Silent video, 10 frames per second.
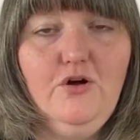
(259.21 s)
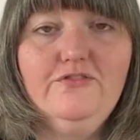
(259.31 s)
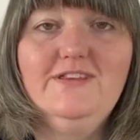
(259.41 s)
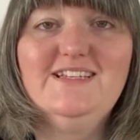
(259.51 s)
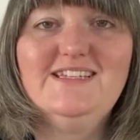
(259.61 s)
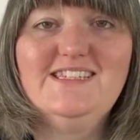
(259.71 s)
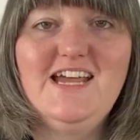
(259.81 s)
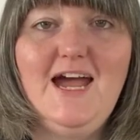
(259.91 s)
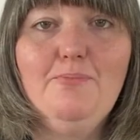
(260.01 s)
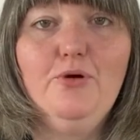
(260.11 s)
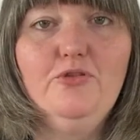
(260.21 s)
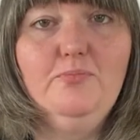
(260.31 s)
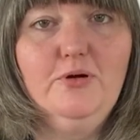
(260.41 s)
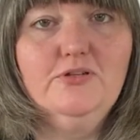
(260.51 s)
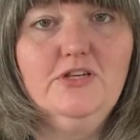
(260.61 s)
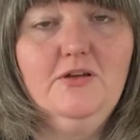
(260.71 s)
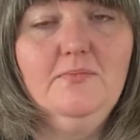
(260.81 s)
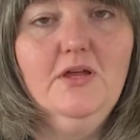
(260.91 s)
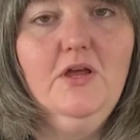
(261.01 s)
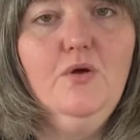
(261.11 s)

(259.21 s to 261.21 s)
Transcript: often there's a tap on the bottom,